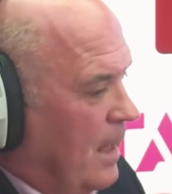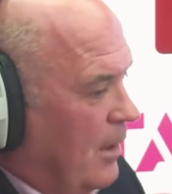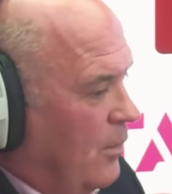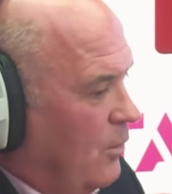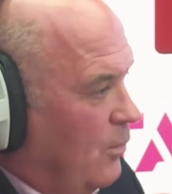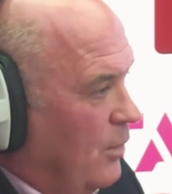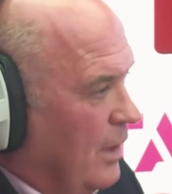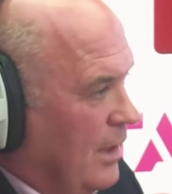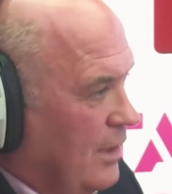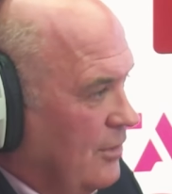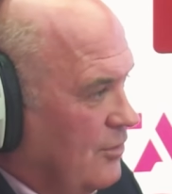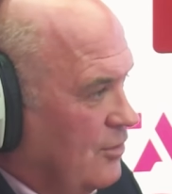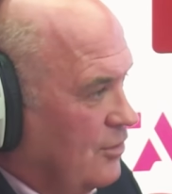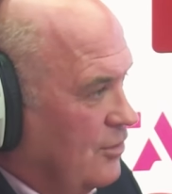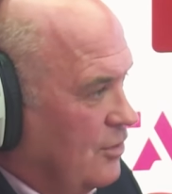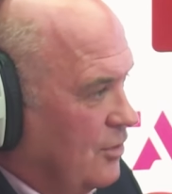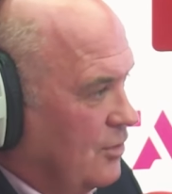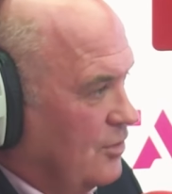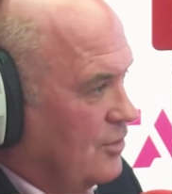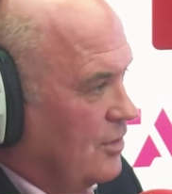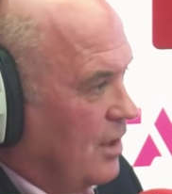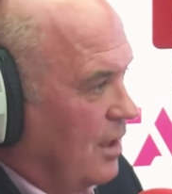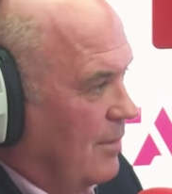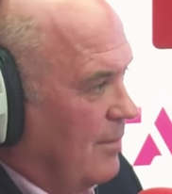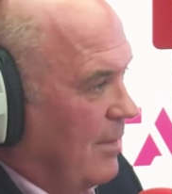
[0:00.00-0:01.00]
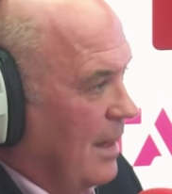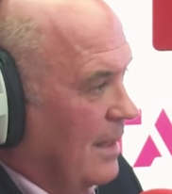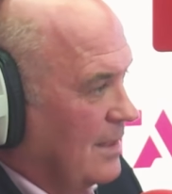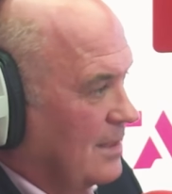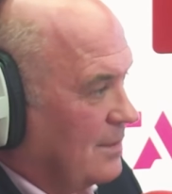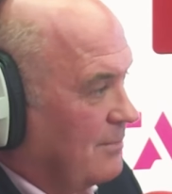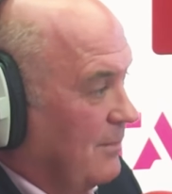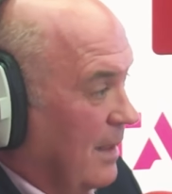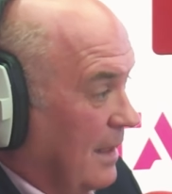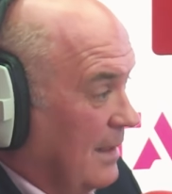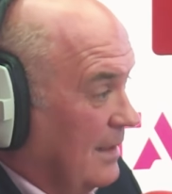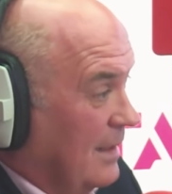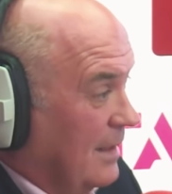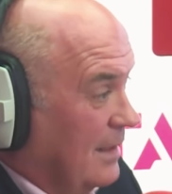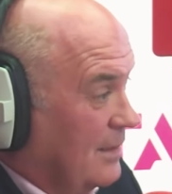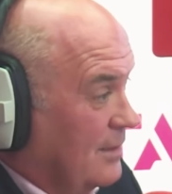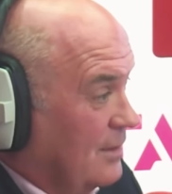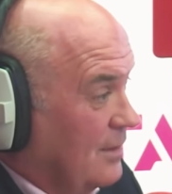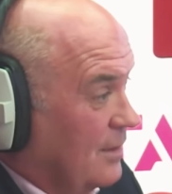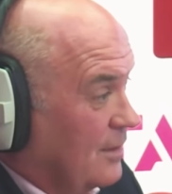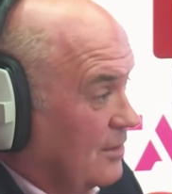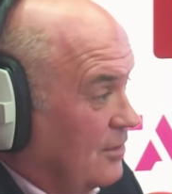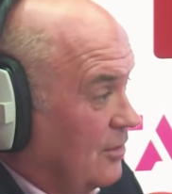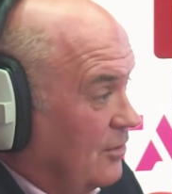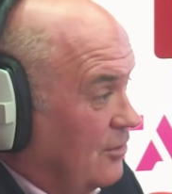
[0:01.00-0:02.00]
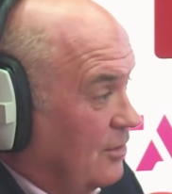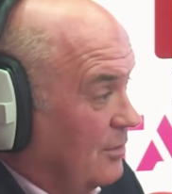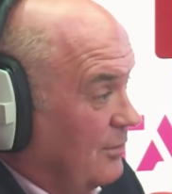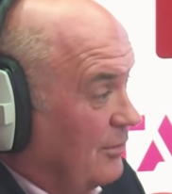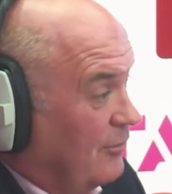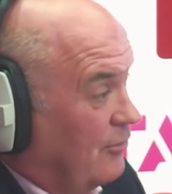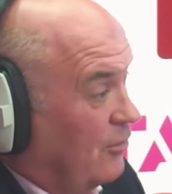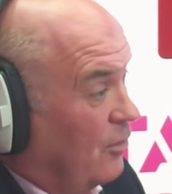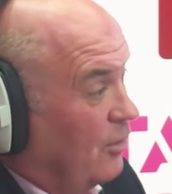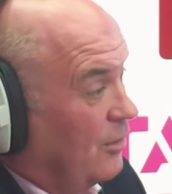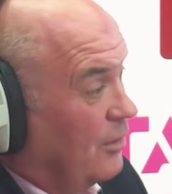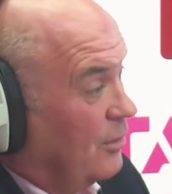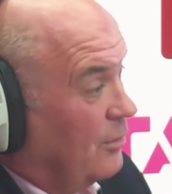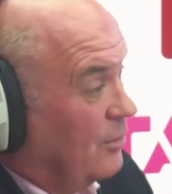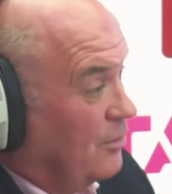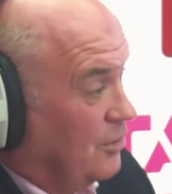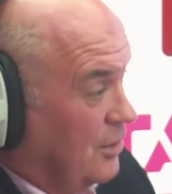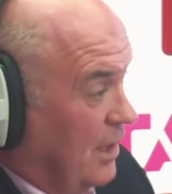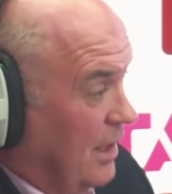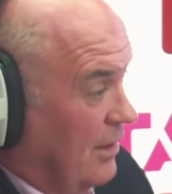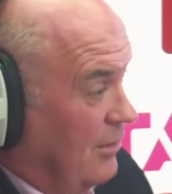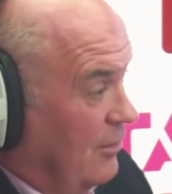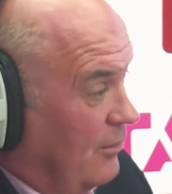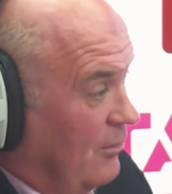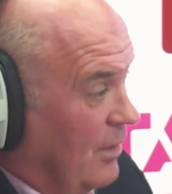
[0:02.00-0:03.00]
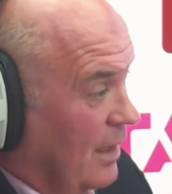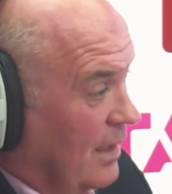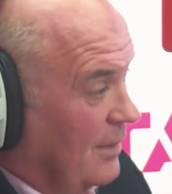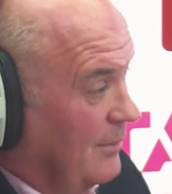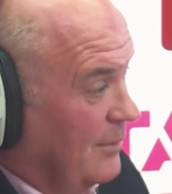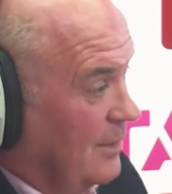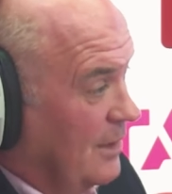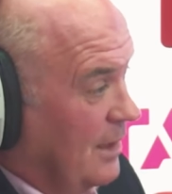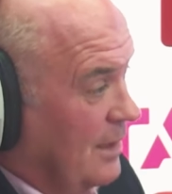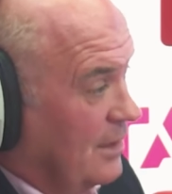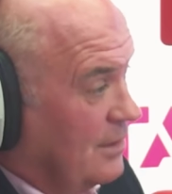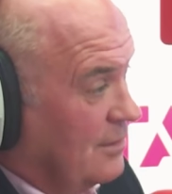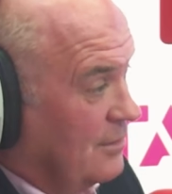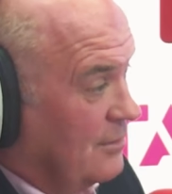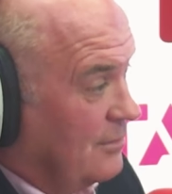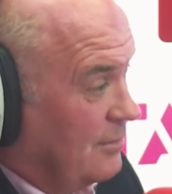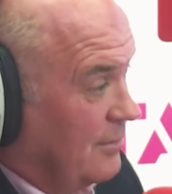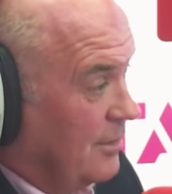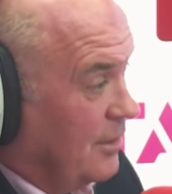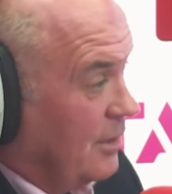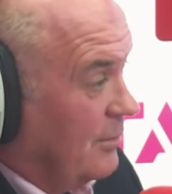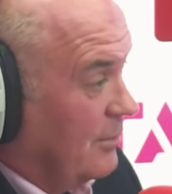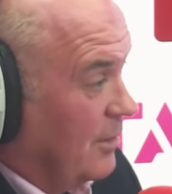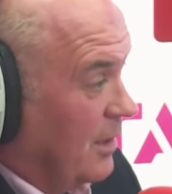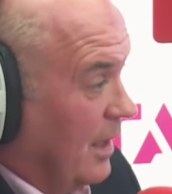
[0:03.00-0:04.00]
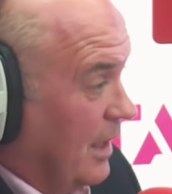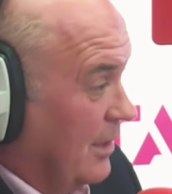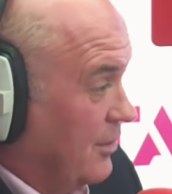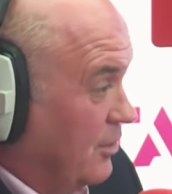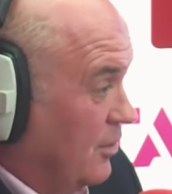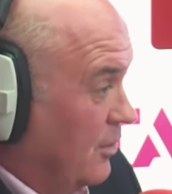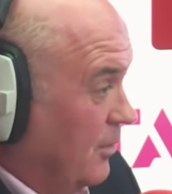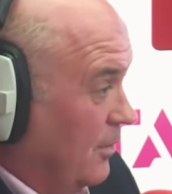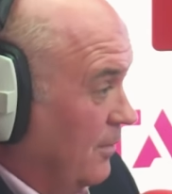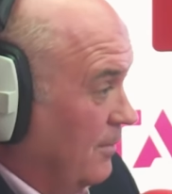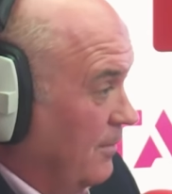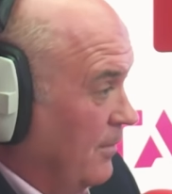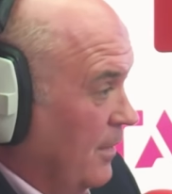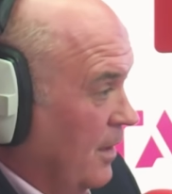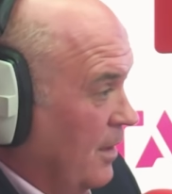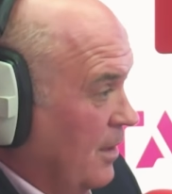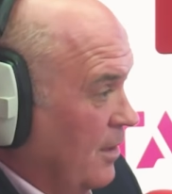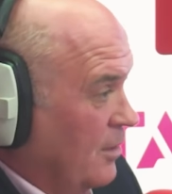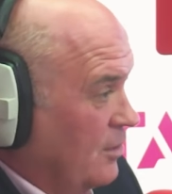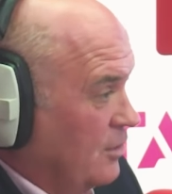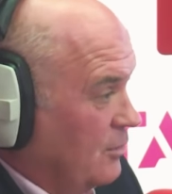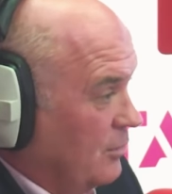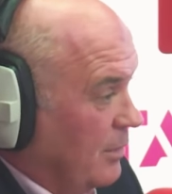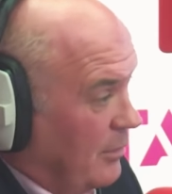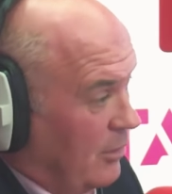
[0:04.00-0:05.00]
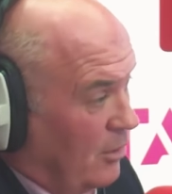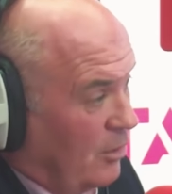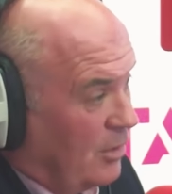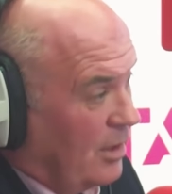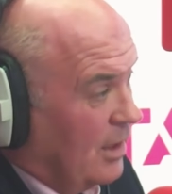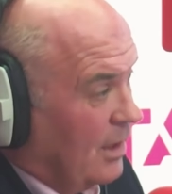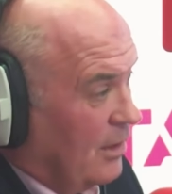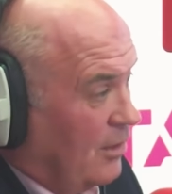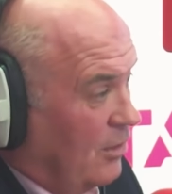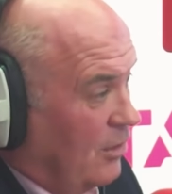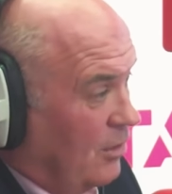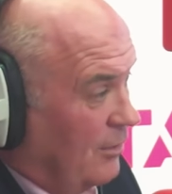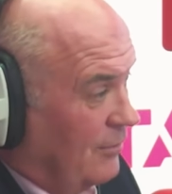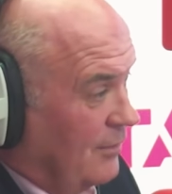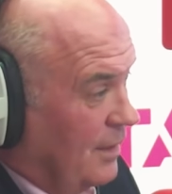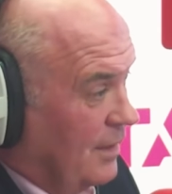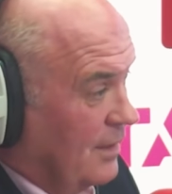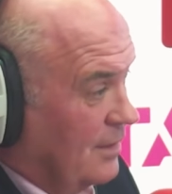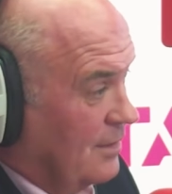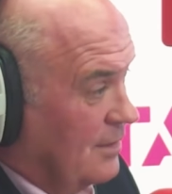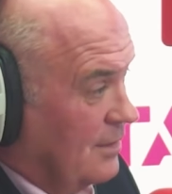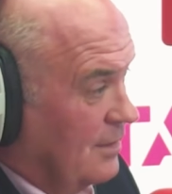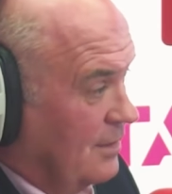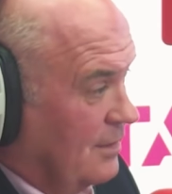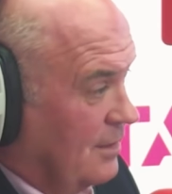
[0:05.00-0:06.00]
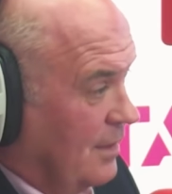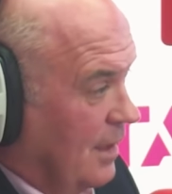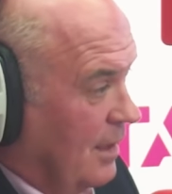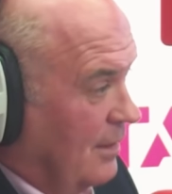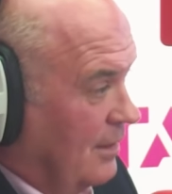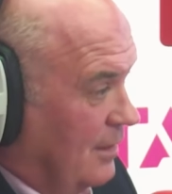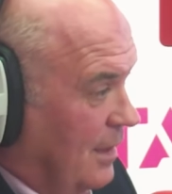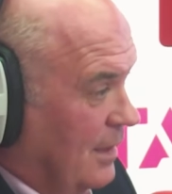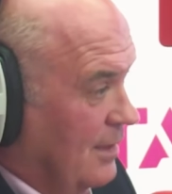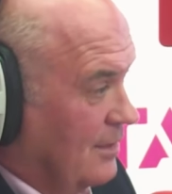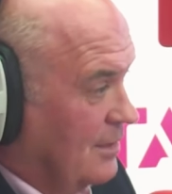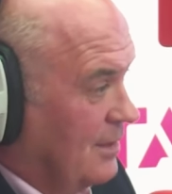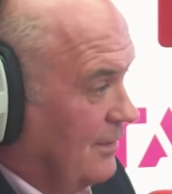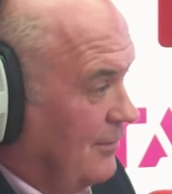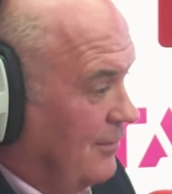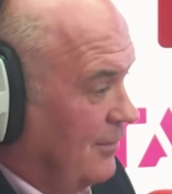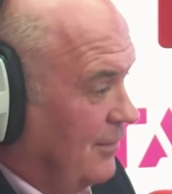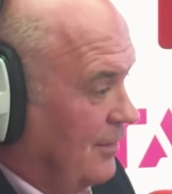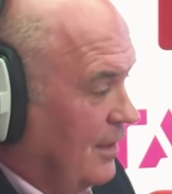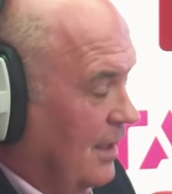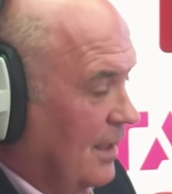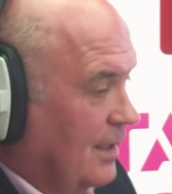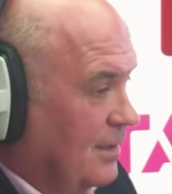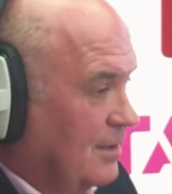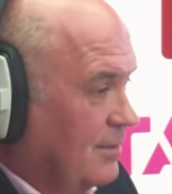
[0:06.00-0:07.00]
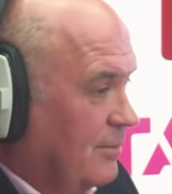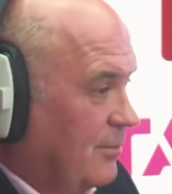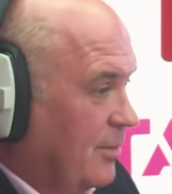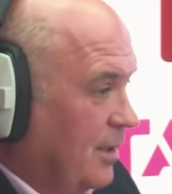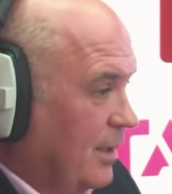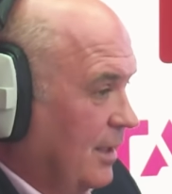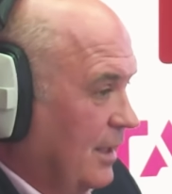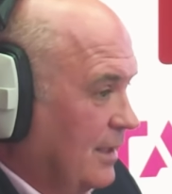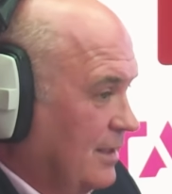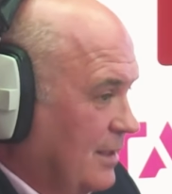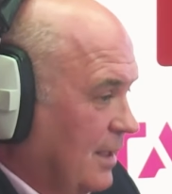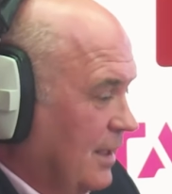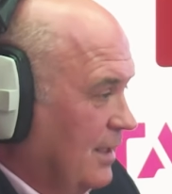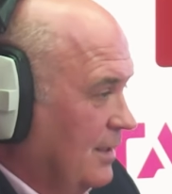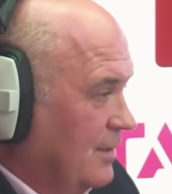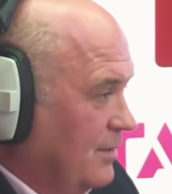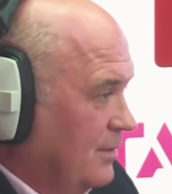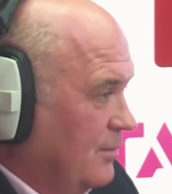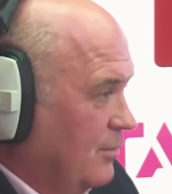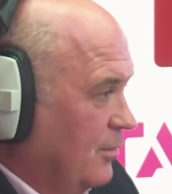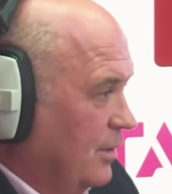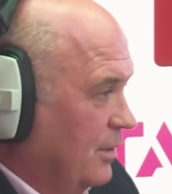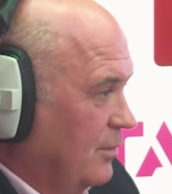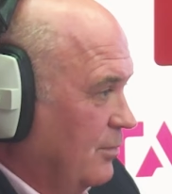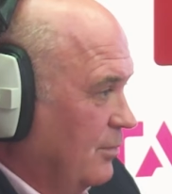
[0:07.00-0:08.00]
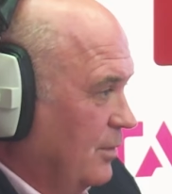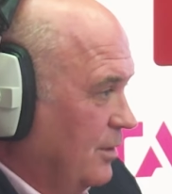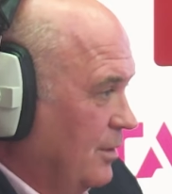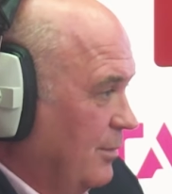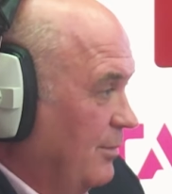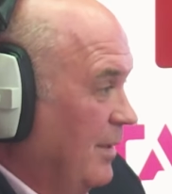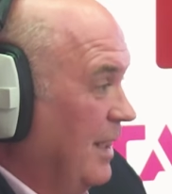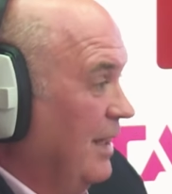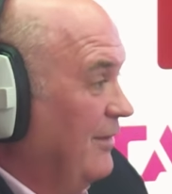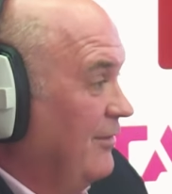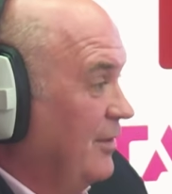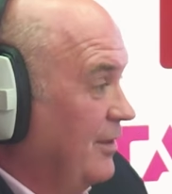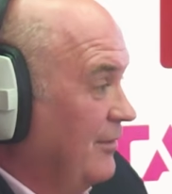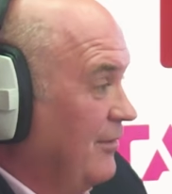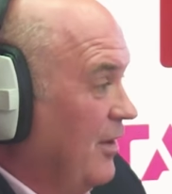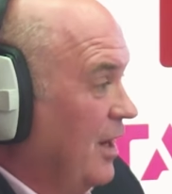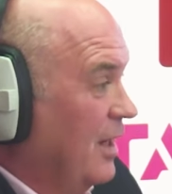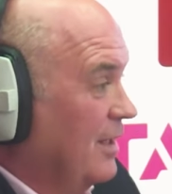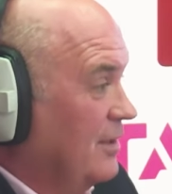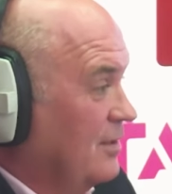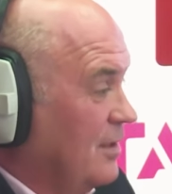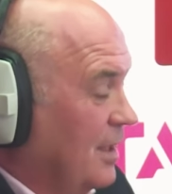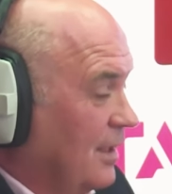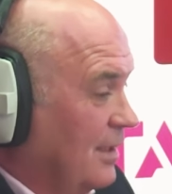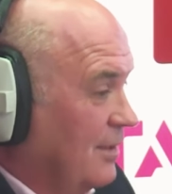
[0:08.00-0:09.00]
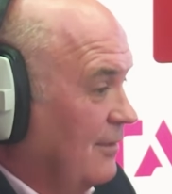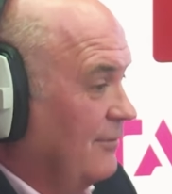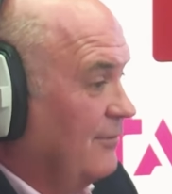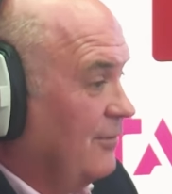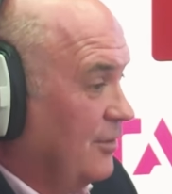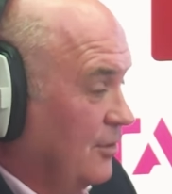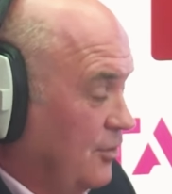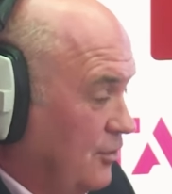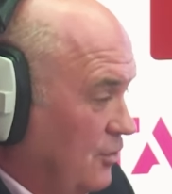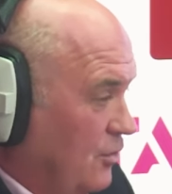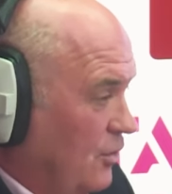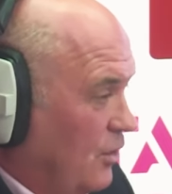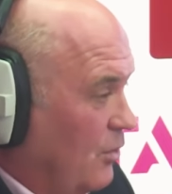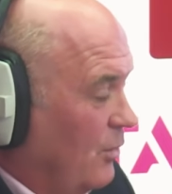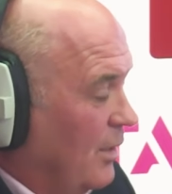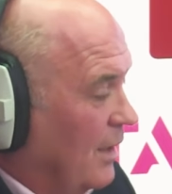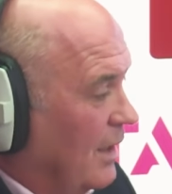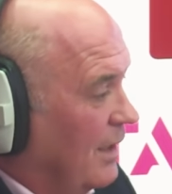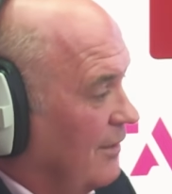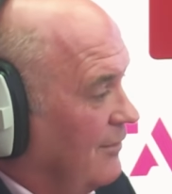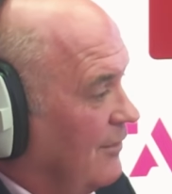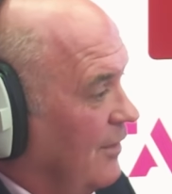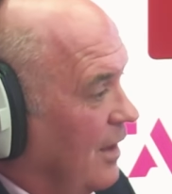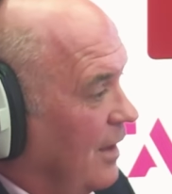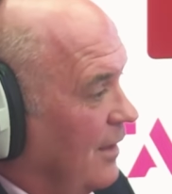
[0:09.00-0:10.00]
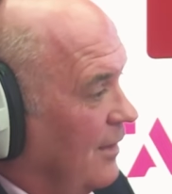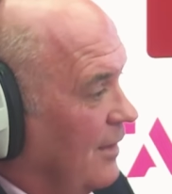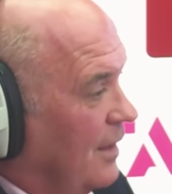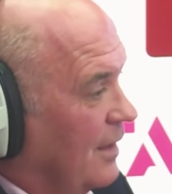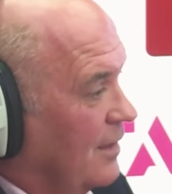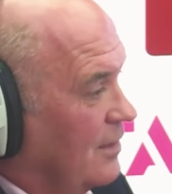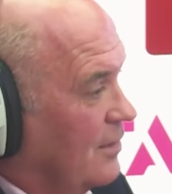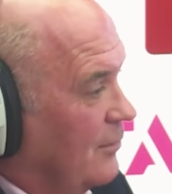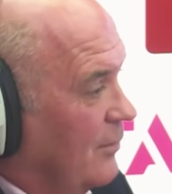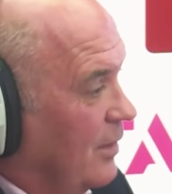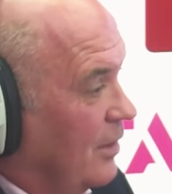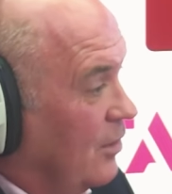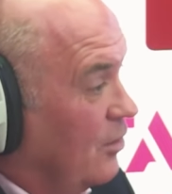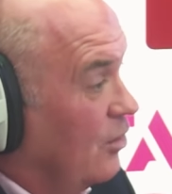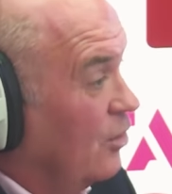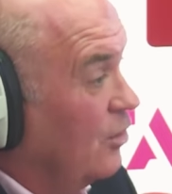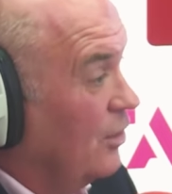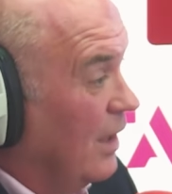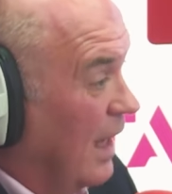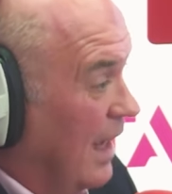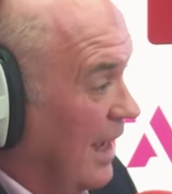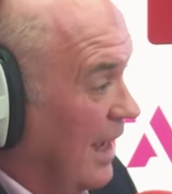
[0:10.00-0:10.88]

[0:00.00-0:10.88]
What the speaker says: we introduced our mask mandates in this country before there were general recommendations from the WHO. So we were looking at all of these different things, but with the benefit of hindsight, for sure we can find things that we could